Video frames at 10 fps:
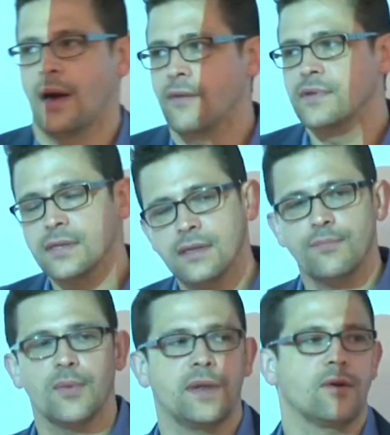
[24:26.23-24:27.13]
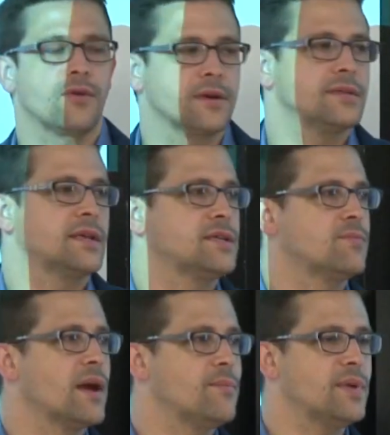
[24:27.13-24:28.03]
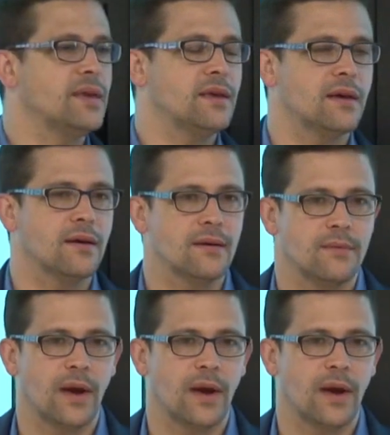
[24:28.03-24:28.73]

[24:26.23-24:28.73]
Obviously, the implementing organization might, be, uh,